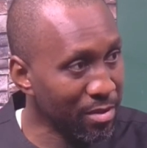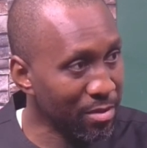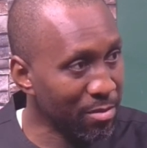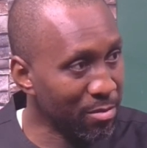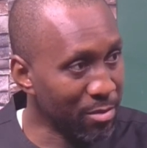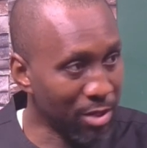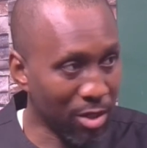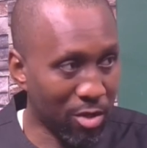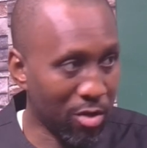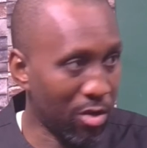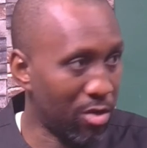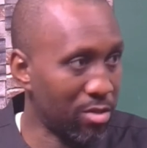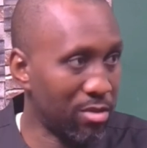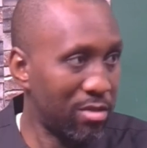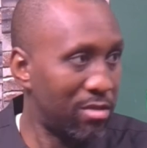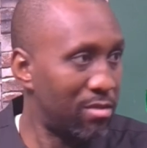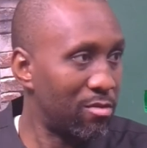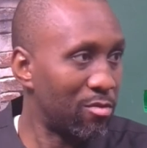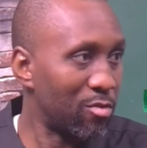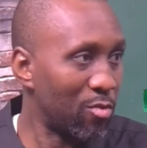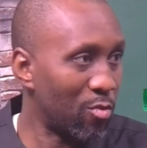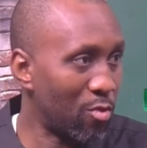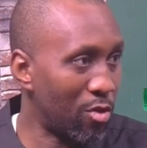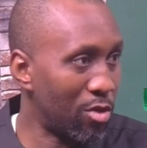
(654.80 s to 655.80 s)

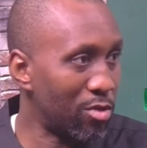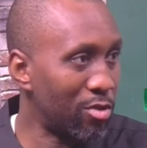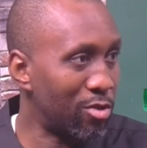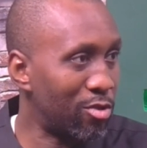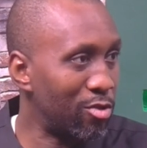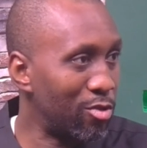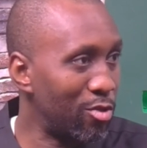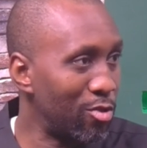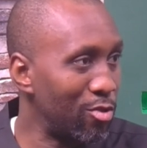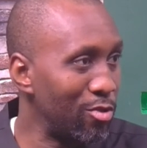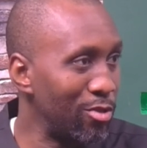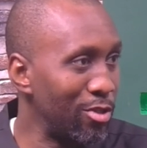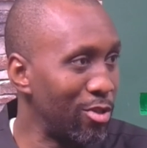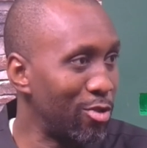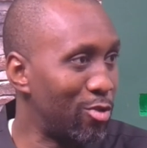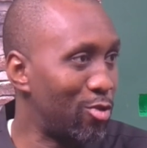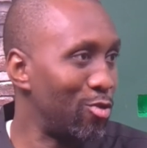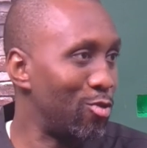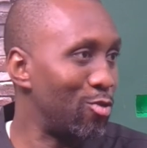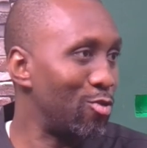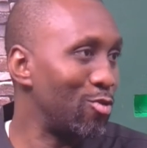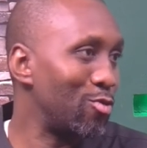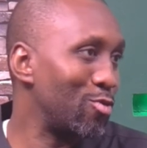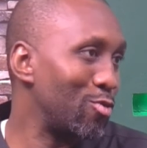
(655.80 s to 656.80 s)
because what do you need to
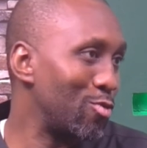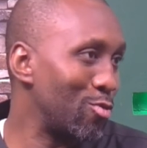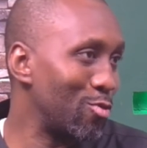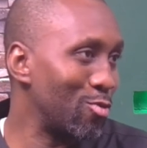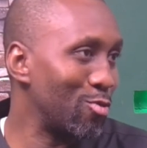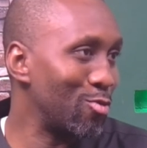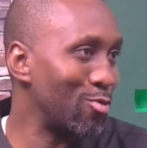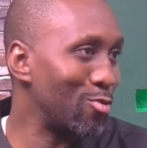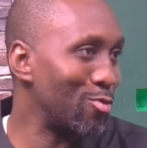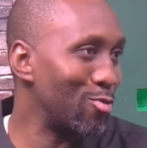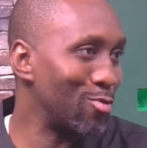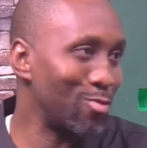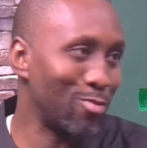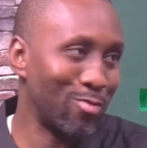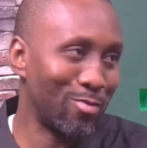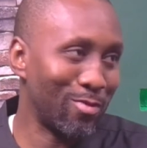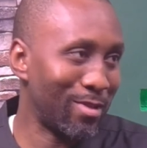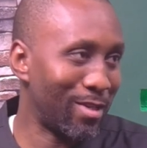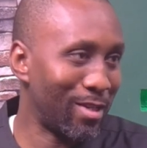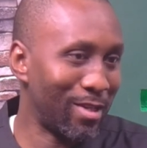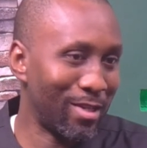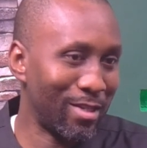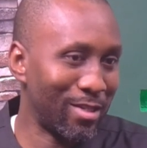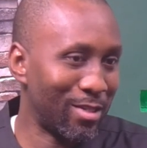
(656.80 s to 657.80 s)
do?
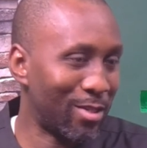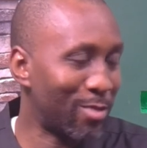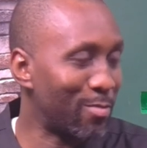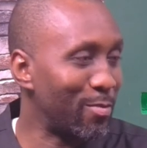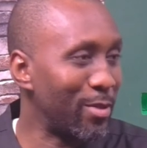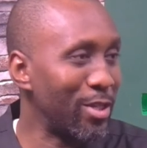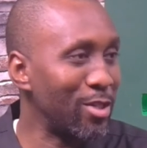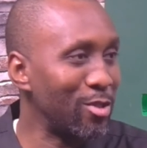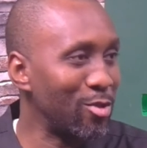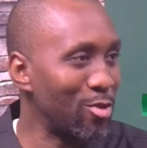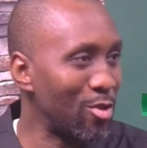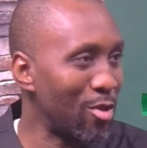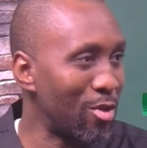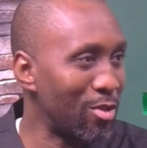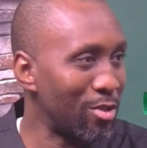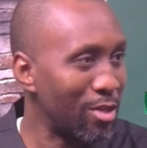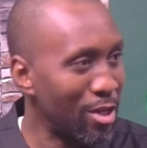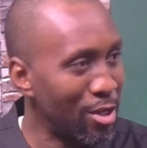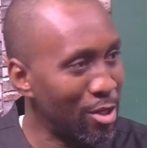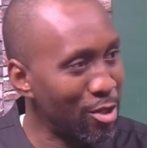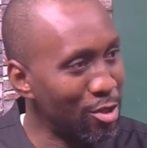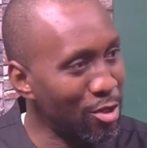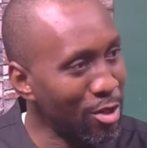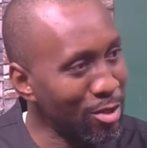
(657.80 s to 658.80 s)
It's been done.
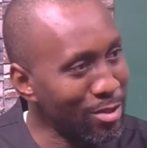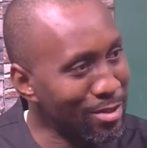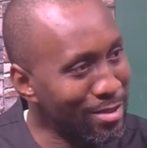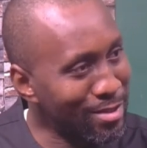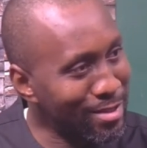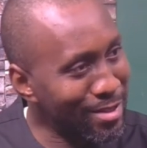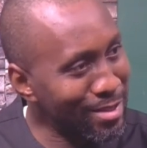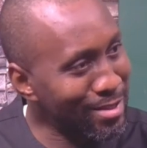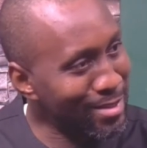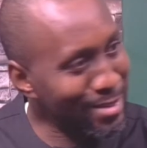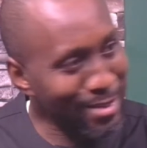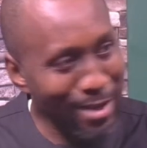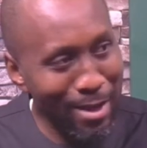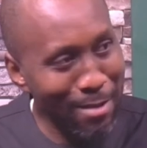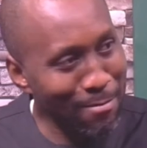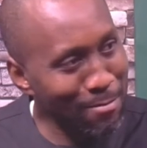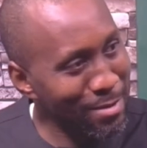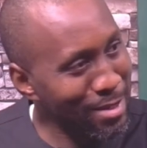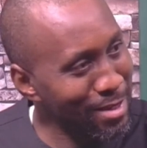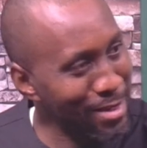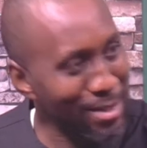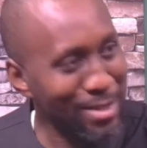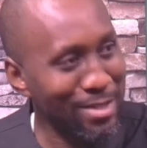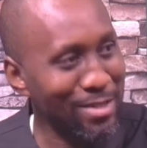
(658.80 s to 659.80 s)
I mean, I mean it's like,
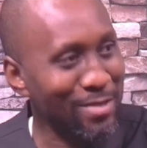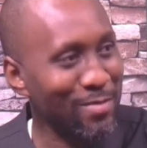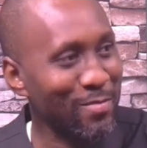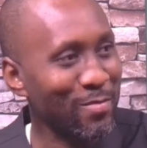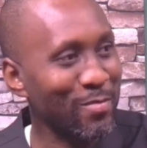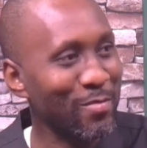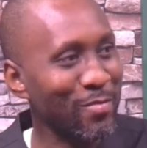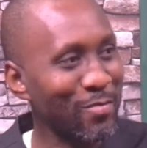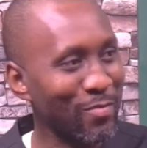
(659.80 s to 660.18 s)
like, you said,